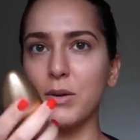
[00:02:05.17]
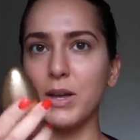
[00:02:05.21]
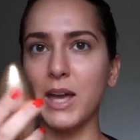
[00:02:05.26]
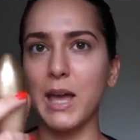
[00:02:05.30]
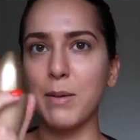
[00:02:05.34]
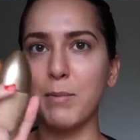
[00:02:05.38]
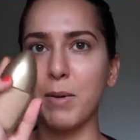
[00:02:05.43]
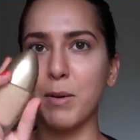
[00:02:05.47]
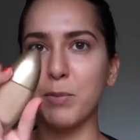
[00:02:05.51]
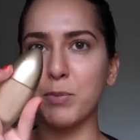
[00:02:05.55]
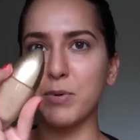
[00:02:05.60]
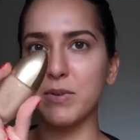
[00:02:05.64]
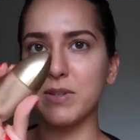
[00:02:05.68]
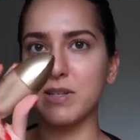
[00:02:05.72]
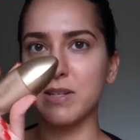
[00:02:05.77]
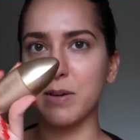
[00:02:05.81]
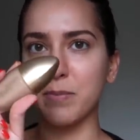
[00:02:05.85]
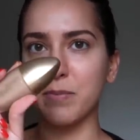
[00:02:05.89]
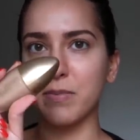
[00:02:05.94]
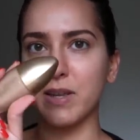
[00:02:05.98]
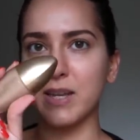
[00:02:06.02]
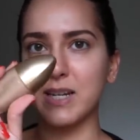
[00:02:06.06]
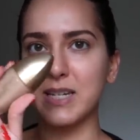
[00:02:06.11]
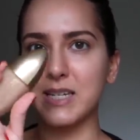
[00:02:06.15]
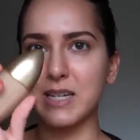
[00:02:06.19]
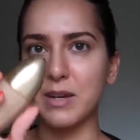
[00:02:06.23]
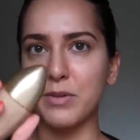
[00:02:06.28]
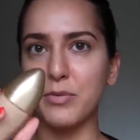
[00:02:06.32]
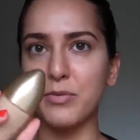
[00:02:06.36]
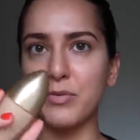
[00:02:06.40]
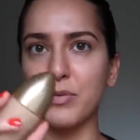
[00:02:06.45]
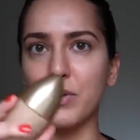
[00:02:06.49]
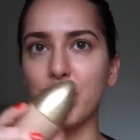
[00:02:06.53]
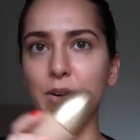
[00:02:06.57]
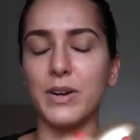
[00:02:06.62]
came up with something
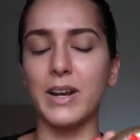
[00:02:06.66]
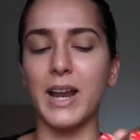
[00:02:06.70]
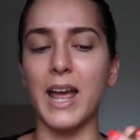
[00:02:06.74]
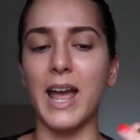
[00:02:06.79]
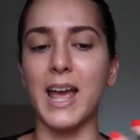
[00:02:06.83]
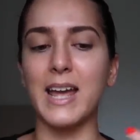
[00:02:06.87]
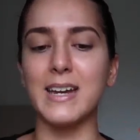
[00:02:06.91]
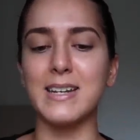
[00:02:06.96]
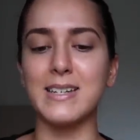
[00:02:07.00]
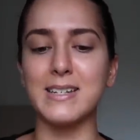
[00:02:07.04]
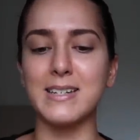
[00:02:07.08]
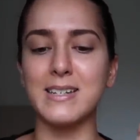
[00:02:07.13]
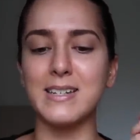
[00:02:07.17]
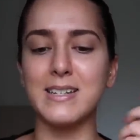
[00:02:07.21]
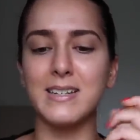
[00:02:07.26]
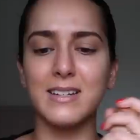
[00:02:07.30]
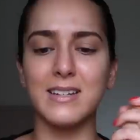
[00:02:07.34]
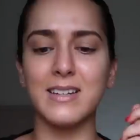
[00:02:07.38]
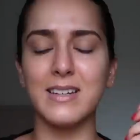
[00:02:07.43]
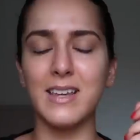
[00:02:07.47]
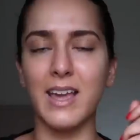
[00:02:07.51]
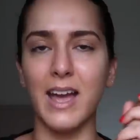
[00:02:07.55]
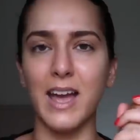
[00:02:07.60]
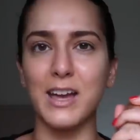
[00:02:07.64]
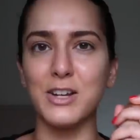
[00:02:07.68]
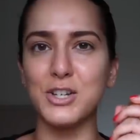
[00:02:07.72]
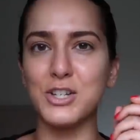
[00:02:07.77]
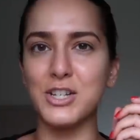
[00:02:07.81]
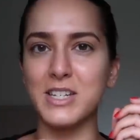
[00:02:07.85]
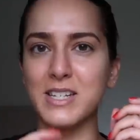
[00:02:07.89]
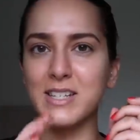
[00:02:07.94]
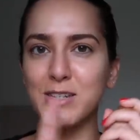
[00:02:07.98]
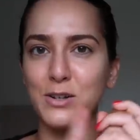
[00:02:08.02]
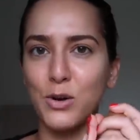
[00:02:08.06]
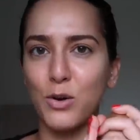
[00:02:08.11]
different, and yeah,
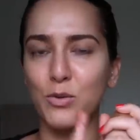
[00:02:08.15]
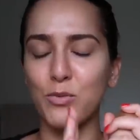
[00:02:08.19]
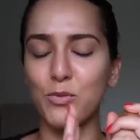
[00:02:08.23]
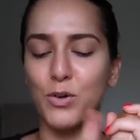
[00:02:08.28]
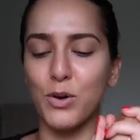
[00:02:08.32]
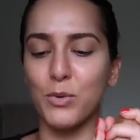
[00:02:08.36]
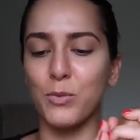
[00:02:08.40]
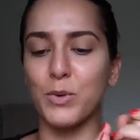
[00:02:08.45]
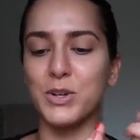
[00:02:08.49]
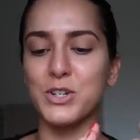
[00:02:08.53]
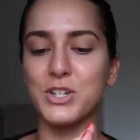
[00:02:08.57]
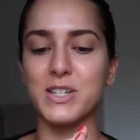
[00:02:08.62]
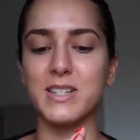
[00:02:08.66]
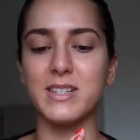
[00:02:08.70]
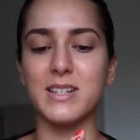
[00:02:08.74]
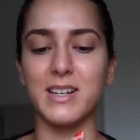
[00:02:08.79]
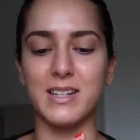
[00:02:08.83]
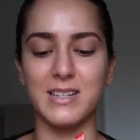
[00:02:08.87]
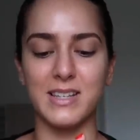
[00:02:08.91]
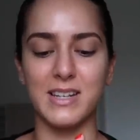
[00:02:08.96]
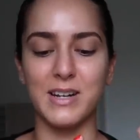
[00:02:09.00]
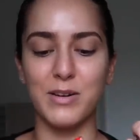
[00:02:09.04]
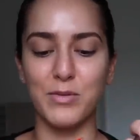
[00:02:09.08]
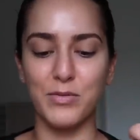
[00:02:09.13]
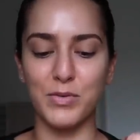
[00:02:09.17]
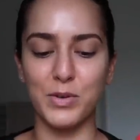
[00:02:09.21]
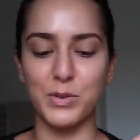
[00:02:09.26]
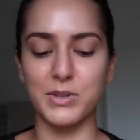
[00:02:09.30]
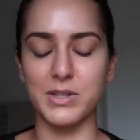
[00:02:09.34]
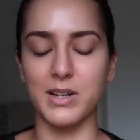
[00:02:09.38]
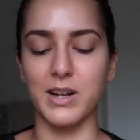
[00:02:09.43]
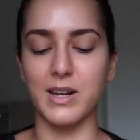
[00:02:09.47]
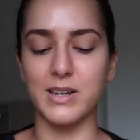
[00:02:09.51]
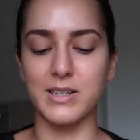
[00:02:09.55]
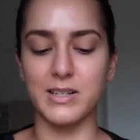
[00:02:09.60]
she's not wrong when she says that it
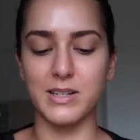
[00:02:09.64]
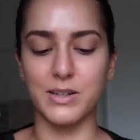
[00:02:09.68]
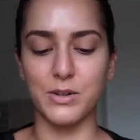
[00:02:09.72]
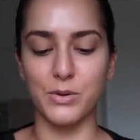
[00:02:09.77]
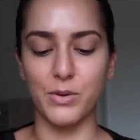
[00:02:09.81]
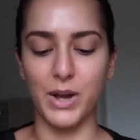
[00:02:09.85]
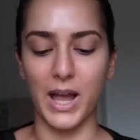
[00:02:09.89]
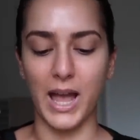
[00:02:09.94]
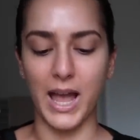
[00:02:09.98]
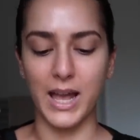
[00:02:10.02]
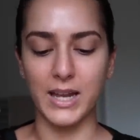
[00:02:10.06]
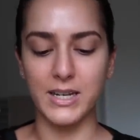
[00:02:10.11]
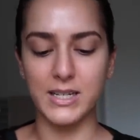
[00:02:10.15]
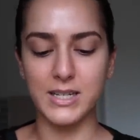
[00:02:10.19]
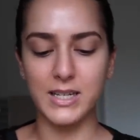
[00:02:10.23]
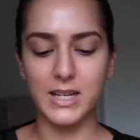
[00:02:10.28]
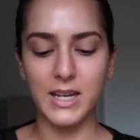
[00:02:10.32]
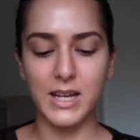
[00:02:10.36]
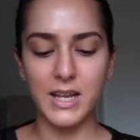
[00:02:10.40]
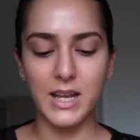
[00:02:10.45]
feels nice in your hand.